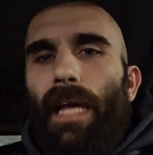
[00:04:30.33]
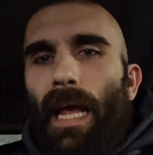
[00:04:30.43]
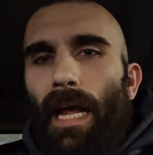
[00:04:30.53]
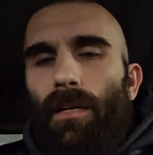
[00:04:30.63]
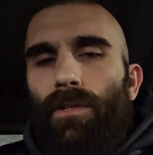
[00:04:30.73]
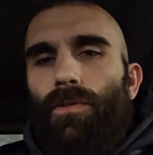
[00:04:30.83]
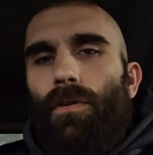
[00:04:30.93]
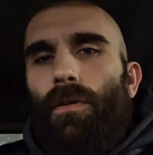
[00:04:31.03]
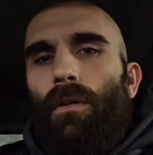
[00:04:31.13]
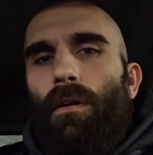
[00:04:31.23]

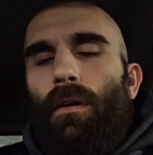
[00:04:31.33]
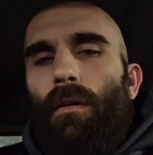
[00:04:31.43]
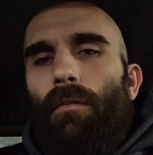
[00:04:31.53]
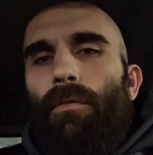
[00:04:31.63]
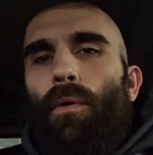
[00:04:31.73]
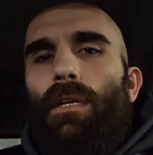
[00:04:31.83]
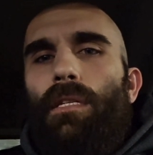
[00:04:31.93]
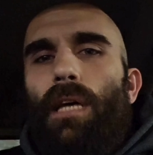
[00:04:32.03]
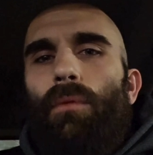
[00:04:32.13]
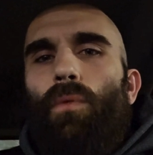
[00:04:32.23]
control.
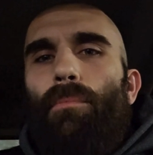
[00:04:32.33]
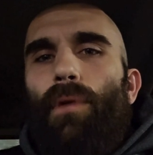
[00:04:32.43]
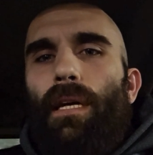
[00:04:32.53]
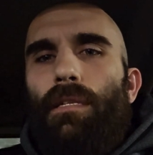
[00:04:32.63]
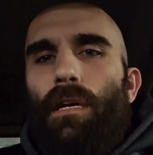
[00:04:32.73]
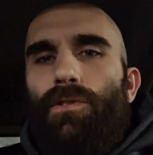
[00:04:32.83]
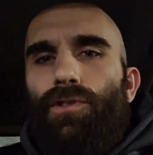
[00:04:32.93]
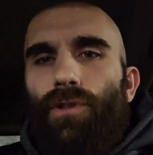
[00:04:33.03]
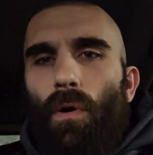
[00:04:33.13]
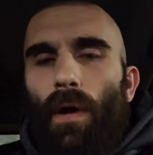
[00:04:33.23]
Focus on what brings us
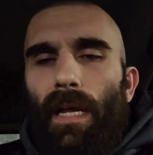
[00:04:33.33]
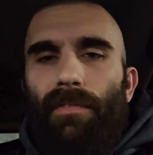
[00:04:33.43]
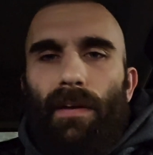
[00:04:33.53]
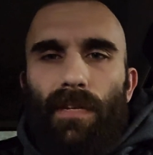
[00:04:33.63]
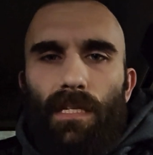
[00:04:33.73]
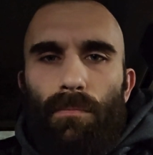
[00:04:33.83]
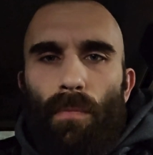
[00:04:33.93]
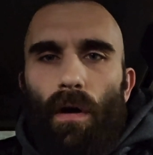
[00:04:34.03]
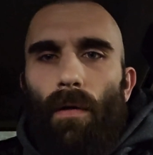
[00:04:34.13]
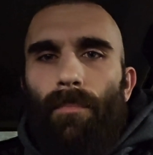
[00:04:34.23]
joy, even if it's
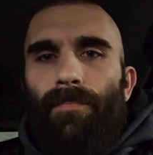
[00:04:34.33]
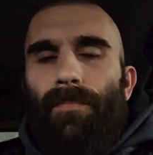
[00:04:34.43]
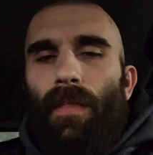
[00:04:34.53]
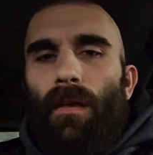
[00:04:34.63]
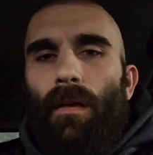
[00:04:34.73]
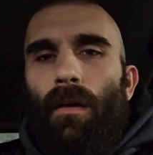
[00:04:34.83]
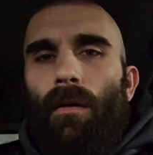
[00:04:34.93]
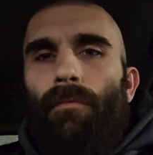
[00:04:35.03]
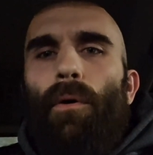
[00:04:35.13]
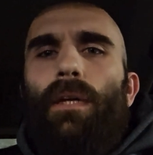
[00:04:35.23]
small.
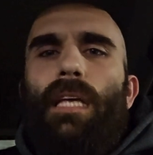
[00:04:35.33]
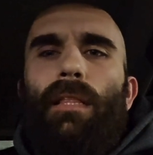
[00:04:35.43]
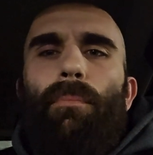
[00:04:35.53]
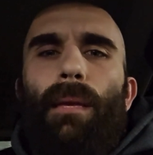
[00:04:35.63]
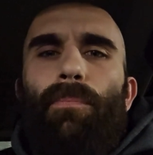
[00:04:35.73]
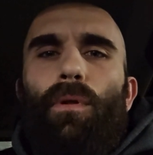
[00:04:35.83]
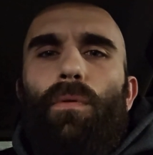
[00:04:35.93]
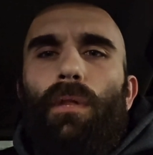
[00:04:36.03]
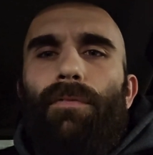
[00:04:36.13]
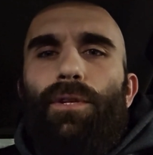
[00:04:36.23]
Focus on the people who
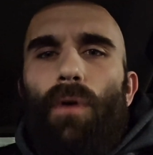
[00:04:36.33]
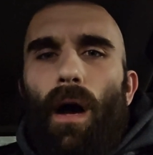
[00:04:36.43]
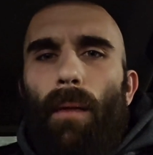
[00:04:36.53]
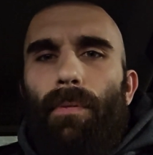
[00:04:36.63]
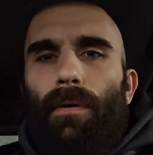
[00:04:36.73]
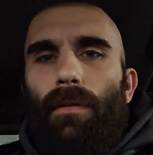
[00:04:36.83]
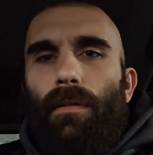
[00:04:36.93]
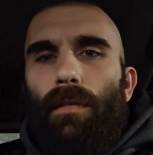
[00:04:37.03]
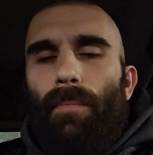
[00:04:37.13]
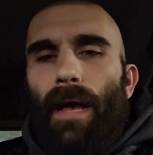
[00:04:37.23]
lift you up,
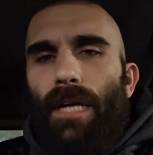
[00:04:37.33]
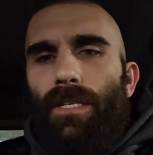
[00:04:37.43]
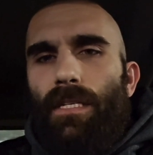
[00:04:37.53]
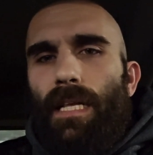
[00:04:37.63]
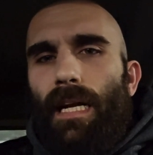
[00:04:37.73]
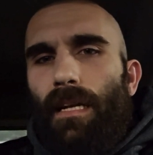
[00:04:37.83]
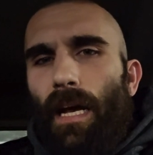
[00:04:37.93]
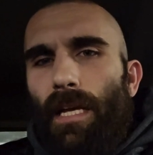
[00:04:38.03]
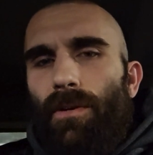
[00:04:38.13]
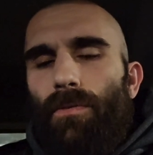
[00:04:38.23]
the passions that
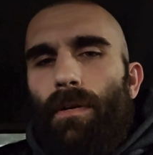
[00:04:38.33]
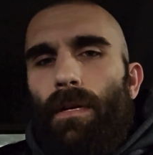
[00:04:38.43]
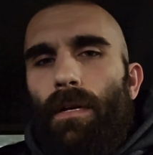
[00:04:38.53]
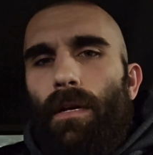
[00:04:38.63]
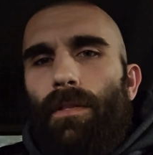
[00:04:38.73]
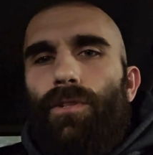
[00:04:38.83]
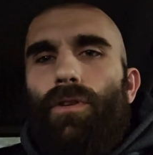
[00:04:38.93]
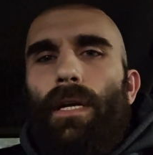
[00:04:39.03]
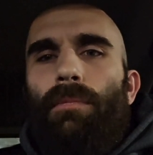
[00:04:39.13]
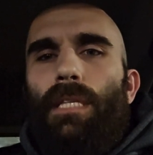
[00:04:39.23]
ignite you, the
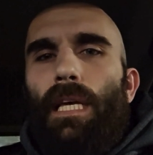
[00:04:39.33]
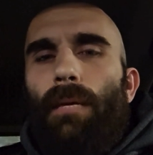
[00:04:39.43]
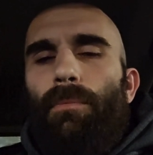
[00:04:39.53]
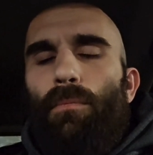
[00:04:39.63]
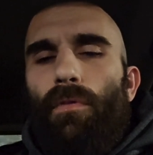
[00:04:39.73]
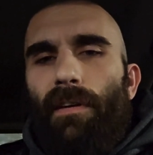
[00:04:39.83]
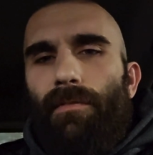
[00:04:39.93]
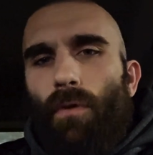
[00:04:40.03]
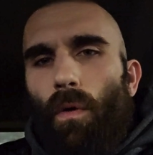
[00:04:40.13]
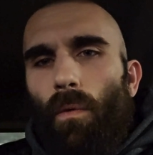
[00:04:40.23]
dreams that keep you moving
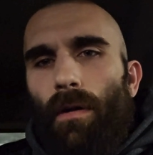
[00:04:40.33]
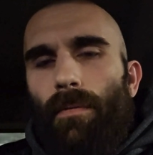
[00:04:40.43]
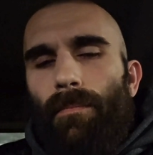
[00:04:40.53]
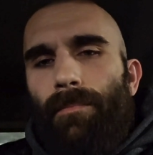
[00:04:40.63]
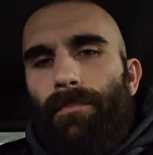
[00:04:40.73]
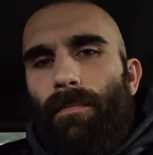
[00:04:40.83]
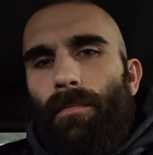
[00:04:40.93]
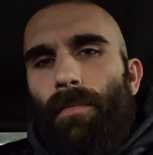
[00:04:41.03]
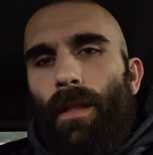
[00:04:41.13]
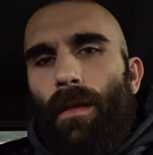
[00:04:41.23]
forward.
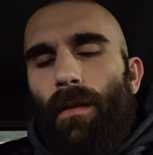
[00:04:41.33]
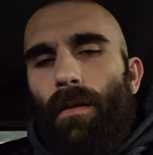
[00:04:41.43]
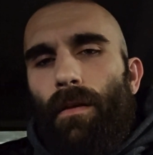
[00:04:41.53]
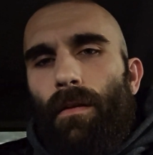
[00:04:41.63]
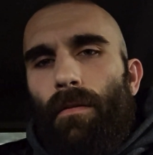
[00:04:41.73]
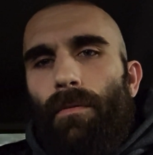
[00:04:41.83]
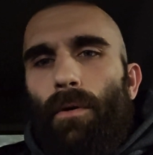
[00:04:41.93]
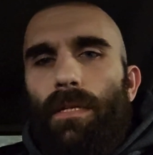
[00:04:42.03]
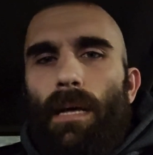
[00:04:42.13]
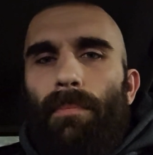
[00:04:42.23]

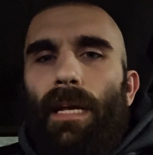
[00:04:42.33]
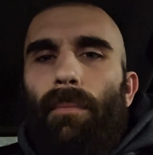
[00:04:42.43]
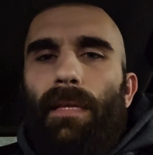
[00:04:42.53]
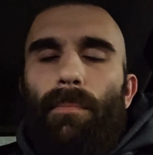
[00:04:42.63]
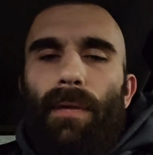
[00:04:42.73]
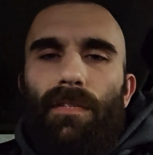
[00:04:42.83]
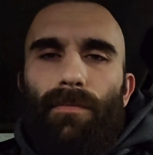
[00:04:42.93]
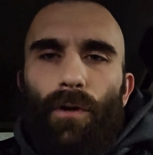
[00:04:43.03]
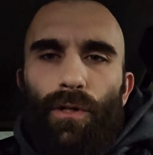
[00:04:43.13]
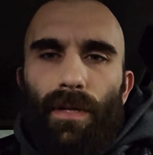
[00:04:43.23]
Focus on becoming the best
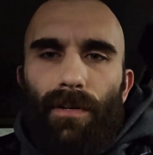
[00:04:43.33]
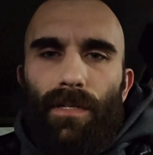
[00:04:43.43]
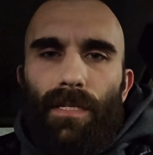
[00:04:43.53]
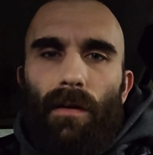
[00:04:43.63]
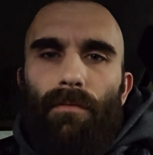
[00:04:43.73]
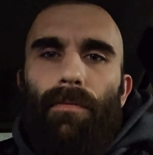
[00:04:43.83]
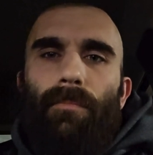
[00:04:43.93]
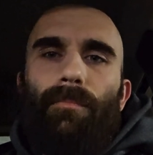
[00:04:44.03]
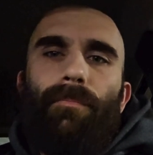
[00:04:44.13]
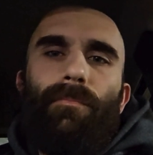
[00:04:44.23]
version of yourself,
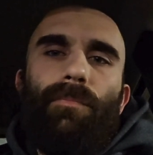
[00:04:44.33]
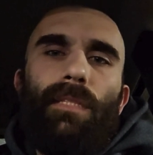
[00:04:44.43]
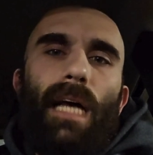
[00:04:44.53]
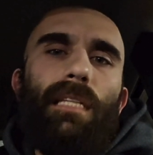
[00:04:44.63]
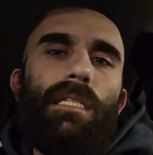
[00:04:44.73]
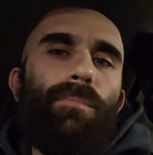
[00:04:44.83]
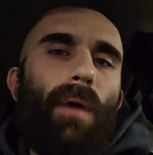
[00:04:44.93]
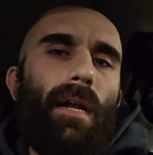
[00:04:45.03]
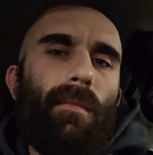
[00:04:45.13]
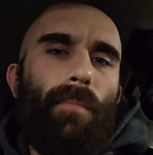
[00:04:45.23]
not in
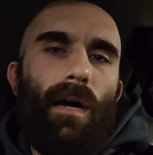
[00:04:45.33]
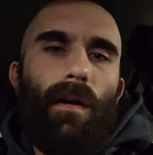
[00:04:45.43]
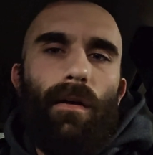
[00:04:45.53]
spite of the muck,